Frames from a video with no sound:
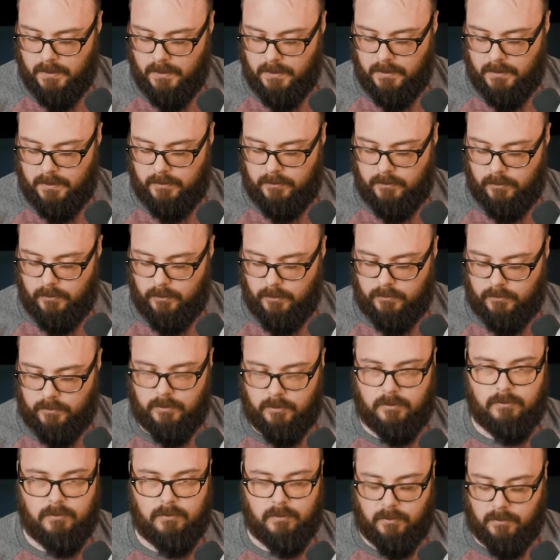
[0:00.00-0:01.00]
and do a
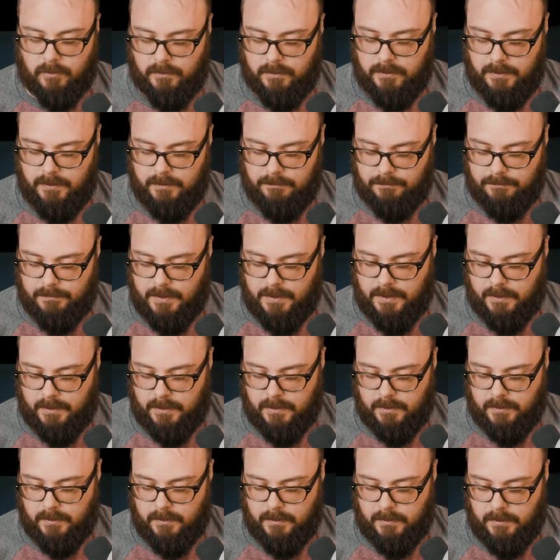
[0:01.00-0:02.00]
search for ReaPack,
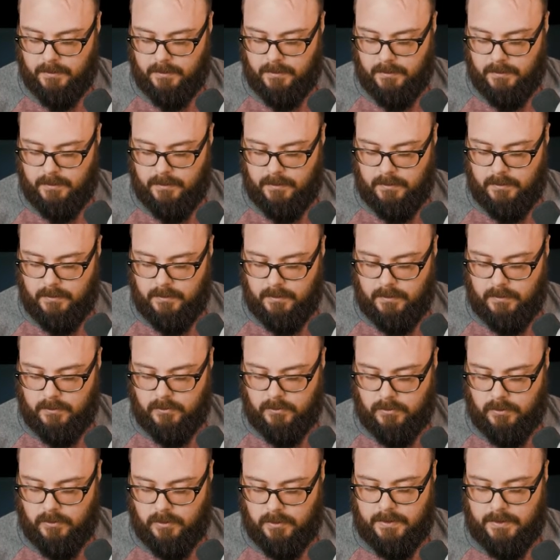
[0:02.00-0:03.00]

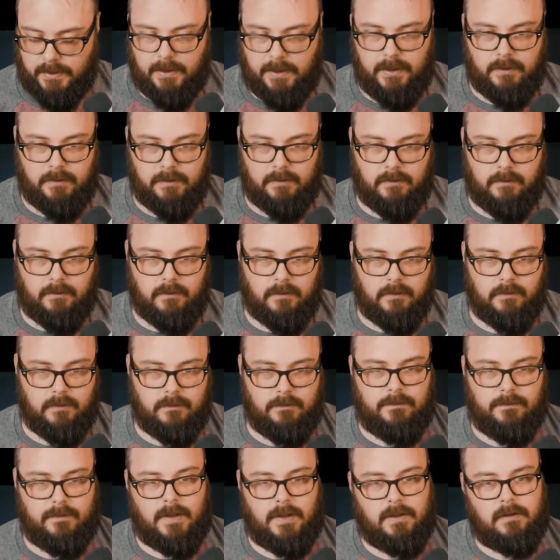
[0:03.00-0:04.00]
truncate,
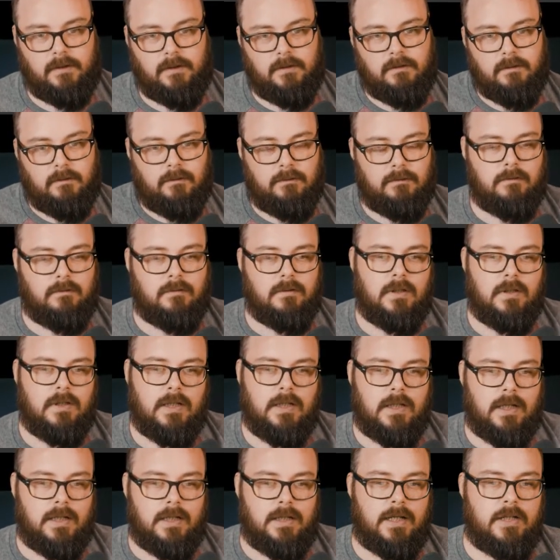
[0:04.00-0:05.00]
silence.
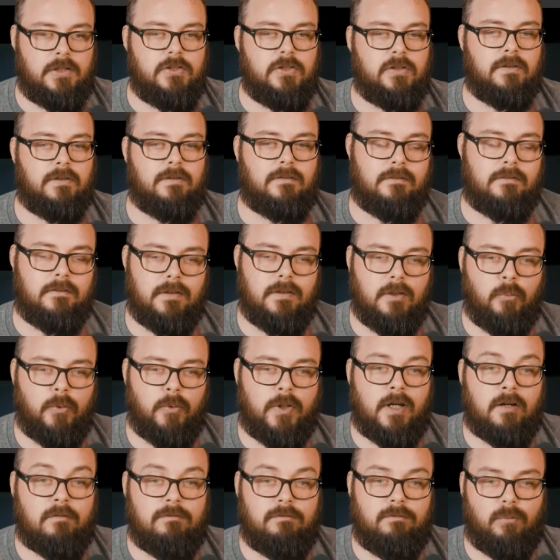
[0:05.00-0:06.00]
And as you can see,
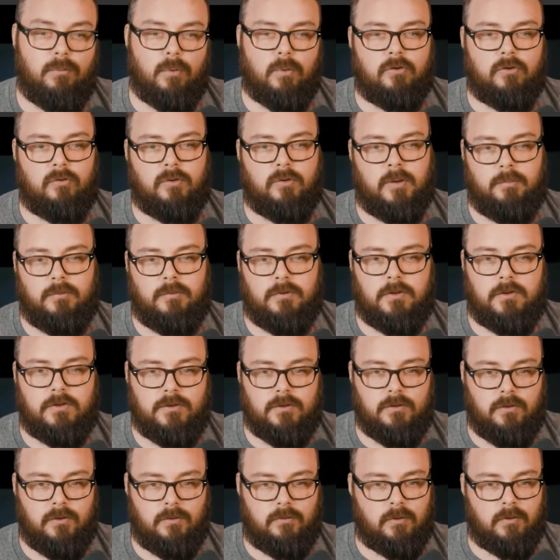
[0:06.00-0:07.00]
we have 4 scripts to
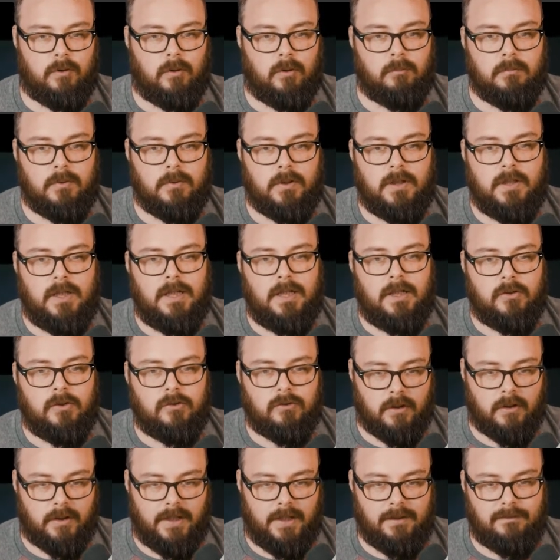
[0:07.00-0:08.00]
choose from.
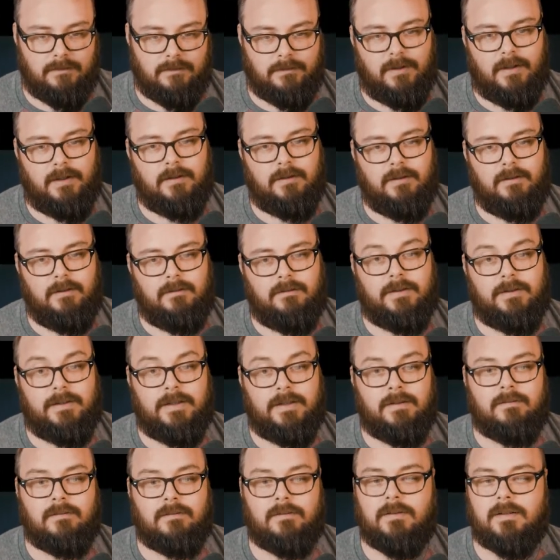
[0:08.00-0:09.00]
Truncate silence
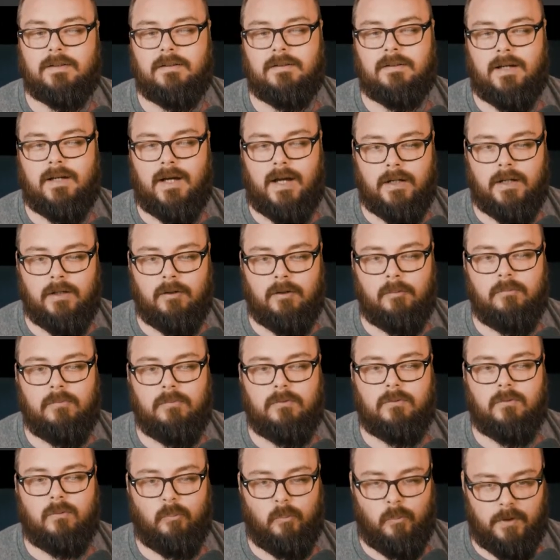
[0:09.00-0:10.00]
in selected
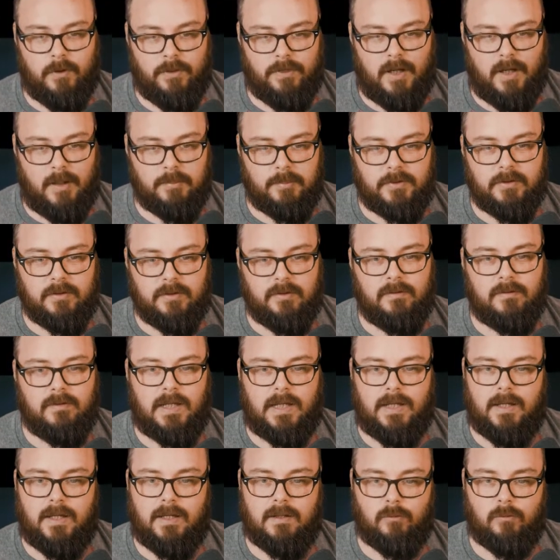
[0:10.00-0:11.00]
items with options,
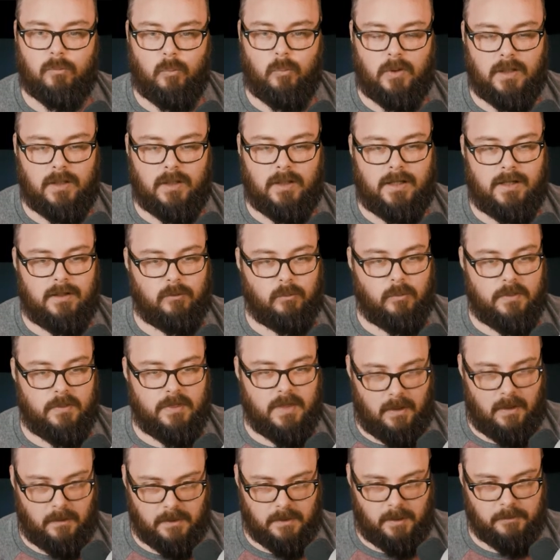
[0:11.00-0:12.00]
as well as
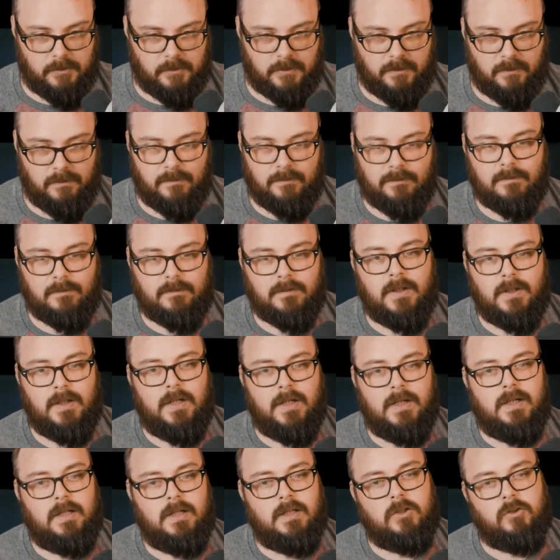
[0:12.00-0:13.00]
without options.
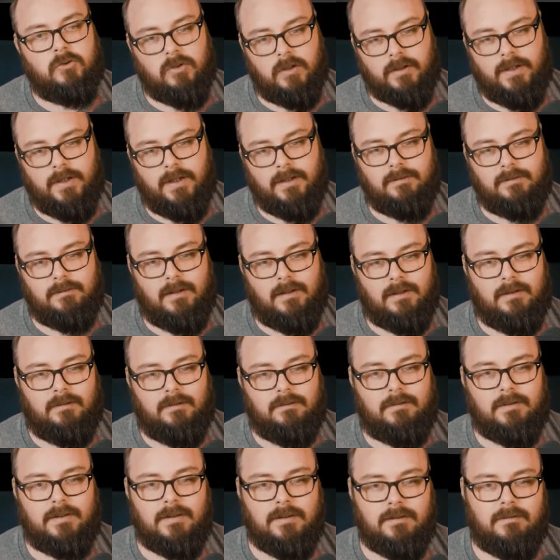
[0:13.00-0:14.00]
Truncate
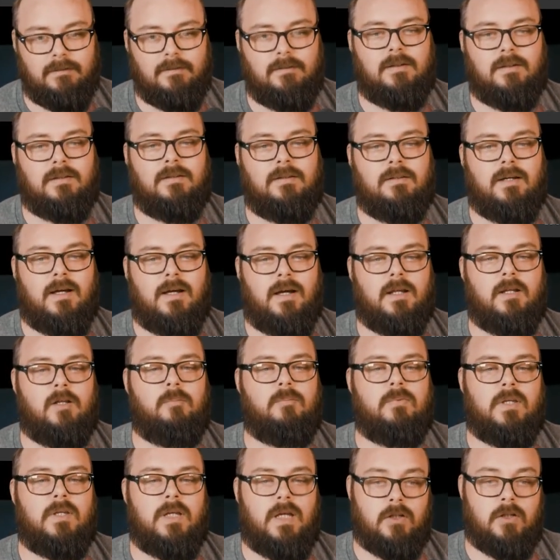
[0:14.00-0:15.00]
silence in selected
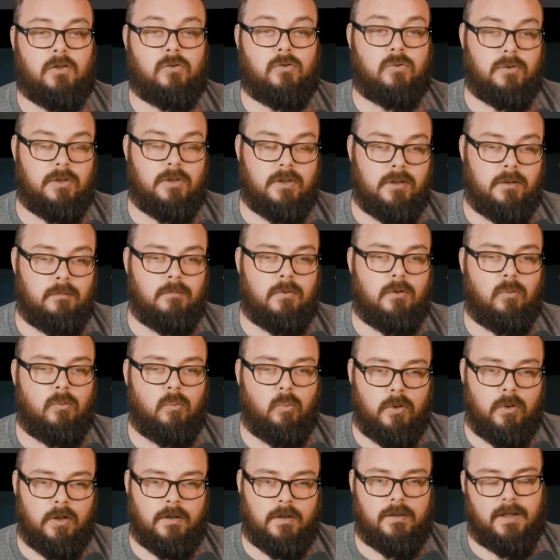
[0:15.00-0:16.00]
items, and trim
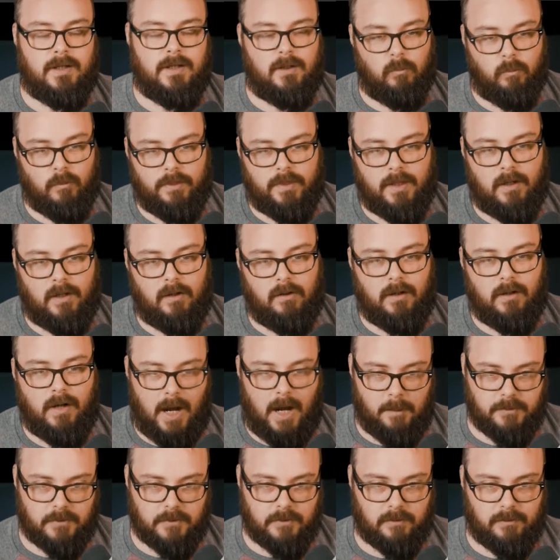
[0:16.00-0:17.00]
with and without
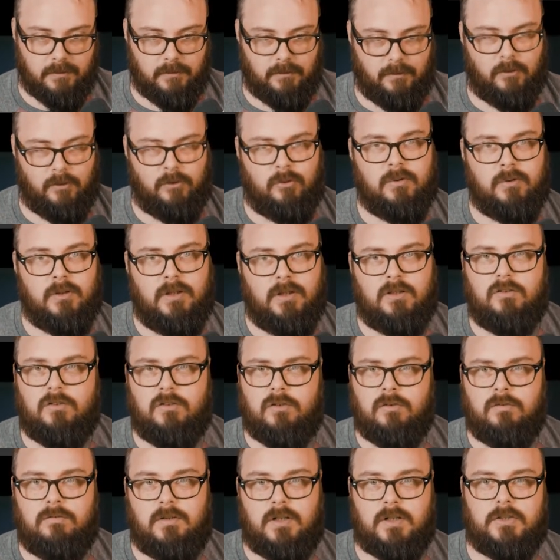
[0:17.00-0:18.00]
options. So it's really
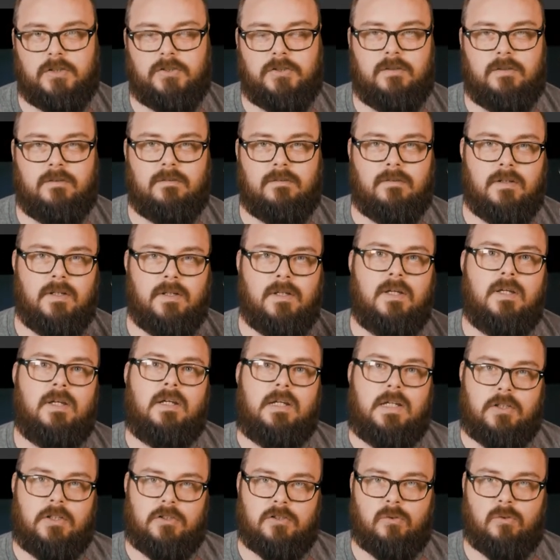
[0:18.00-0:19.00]
2 functions.
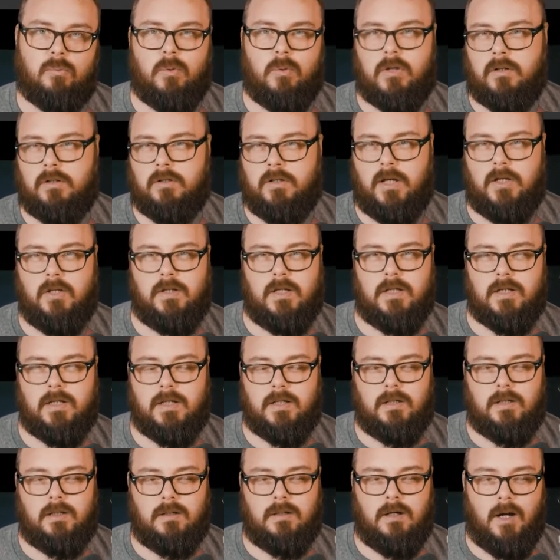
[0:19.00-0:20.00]
It's just whether or not you
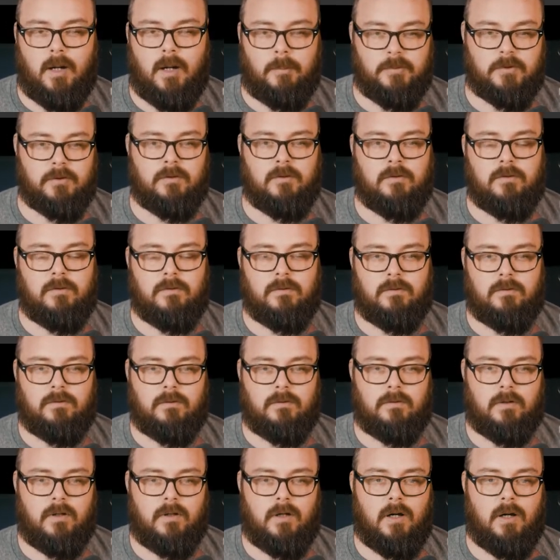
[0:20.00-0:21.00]
get
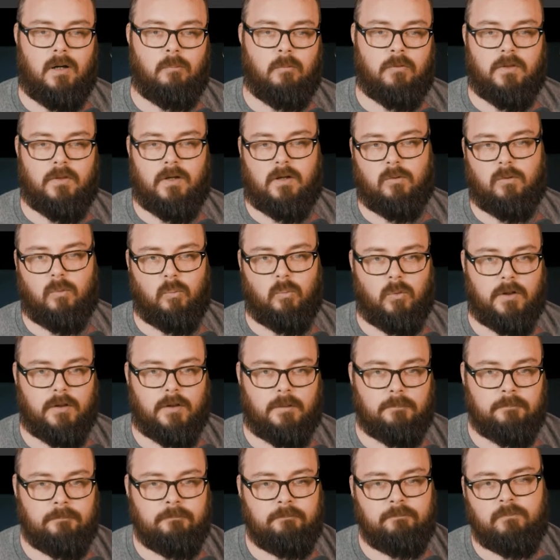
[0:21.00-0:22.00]
options with either one.
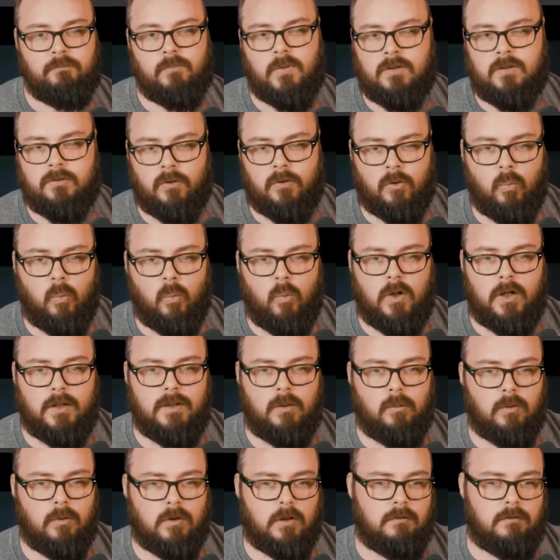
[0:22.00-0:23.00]
So the one
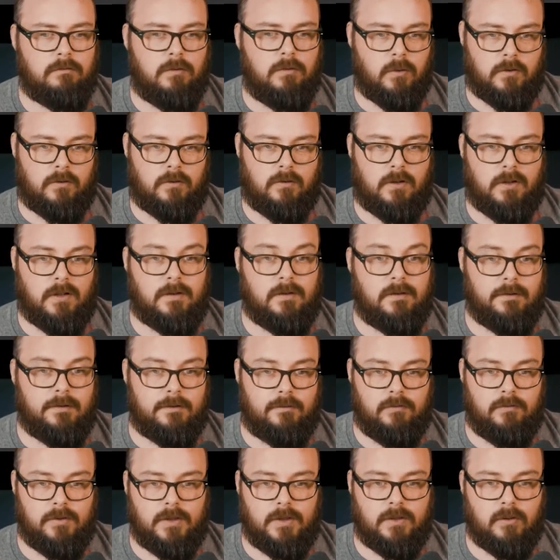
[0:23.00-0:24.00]
that we're going to focus on in this
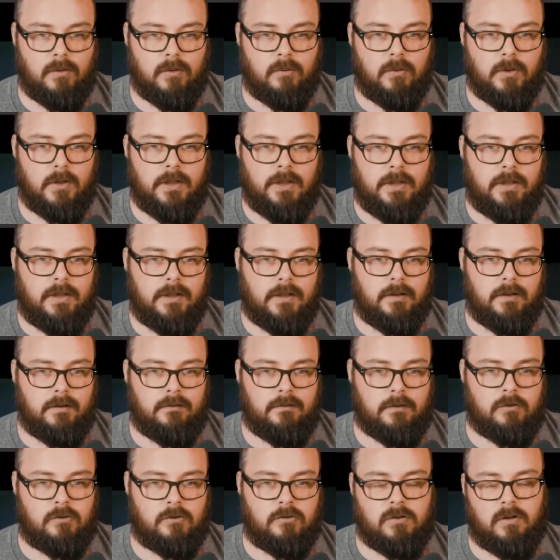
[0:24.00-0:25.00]
video is
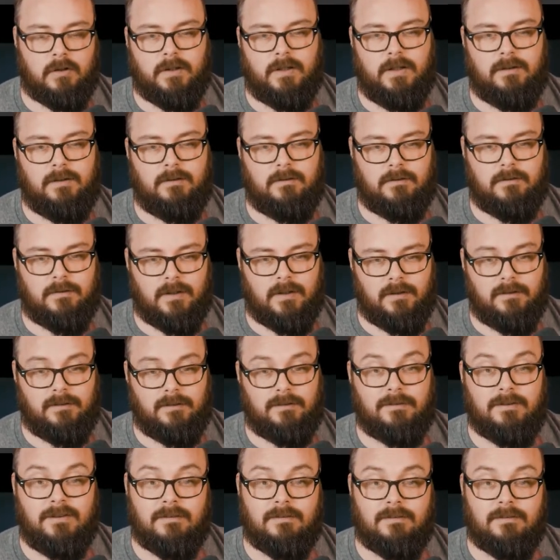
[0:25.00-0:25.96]
this truncate silence in